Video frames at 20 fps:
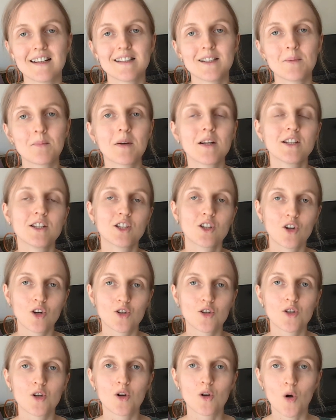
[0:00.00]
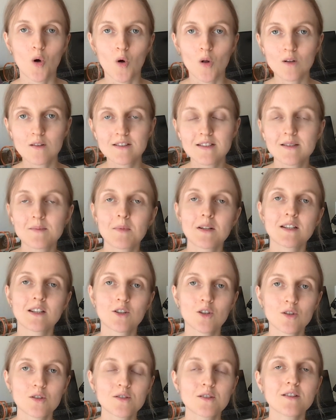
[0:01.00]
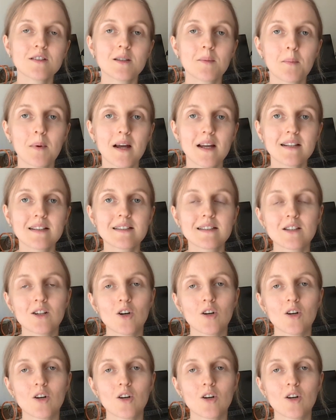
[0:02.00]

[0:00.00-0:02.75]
depending on your goals, but it also depends